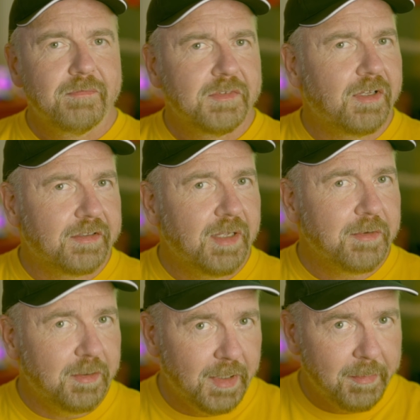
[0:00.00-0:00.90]
long time
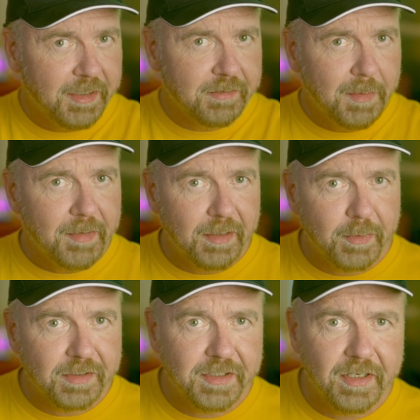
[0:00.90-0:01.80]
ago, but I bet you remember that
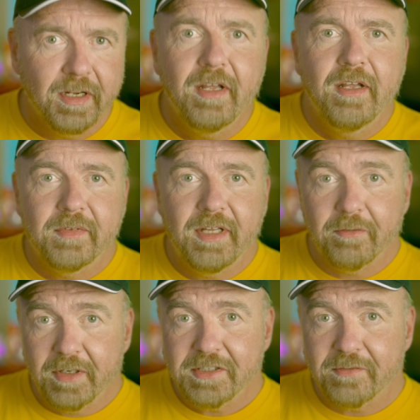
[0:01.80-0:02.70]
weird scene. The
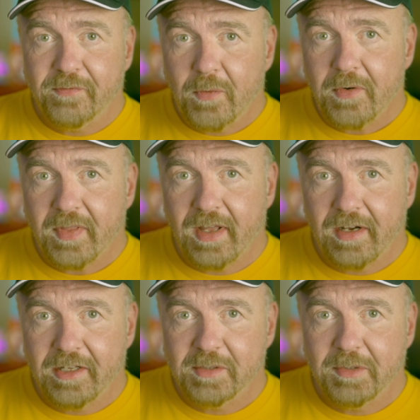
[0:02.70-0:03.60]
reason for
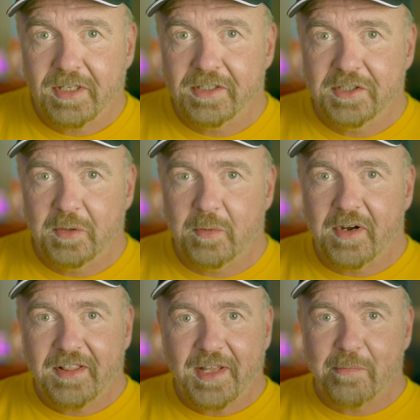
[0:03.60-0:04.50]
that is because you
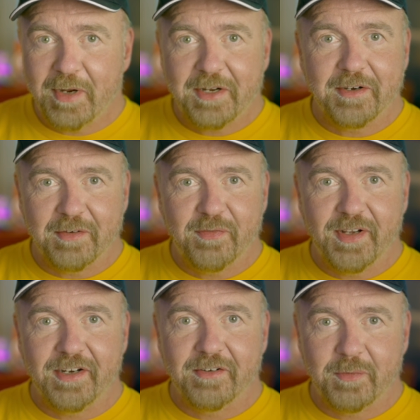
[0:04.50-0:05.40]
want that breaker to
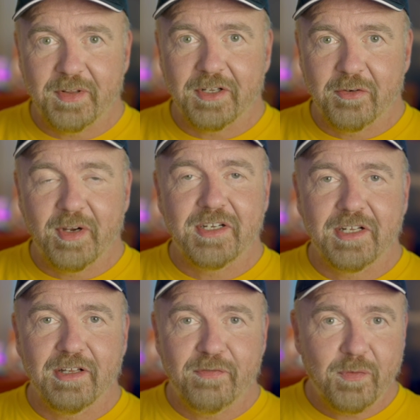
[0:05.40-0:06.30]
fire with a great
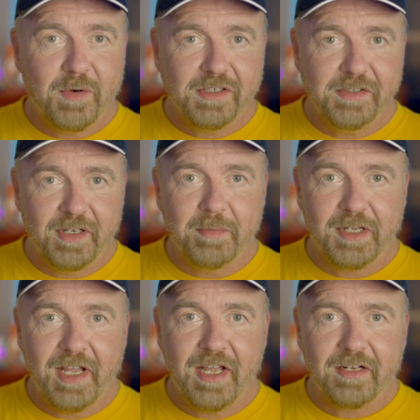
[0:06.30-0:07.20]
deal of force so that it
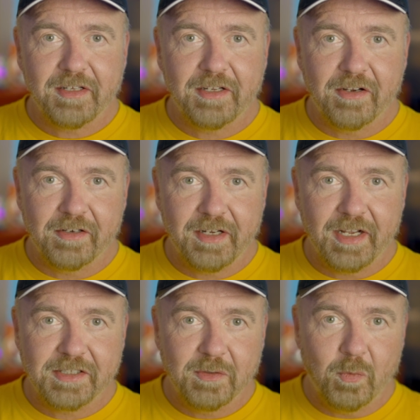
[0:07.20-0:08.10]
mechanically
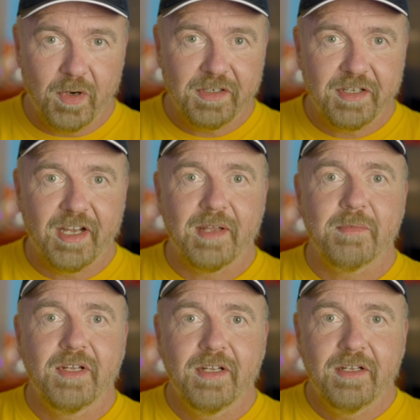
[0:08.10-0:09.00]
contacts one
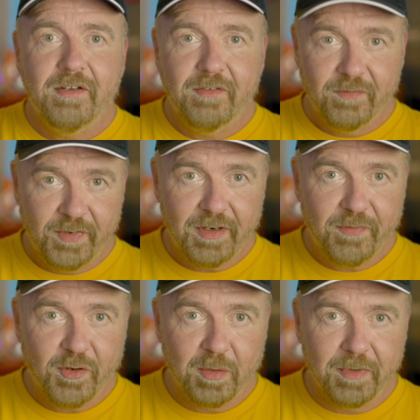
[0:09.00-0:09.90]
time very
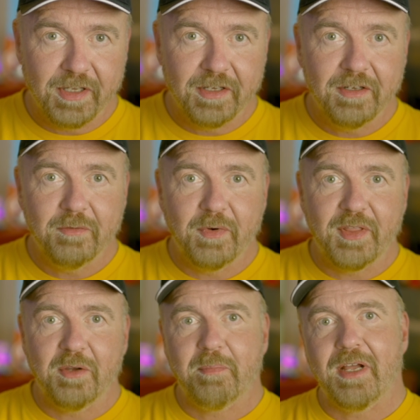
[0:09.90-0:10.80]
firmly
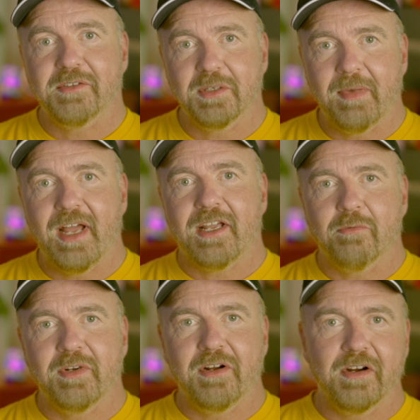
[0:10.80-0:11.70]
without bouncing back and
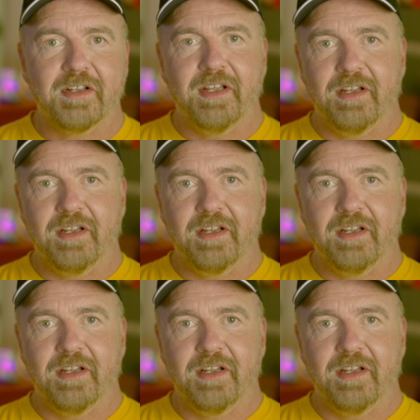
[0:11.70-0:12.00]
re arching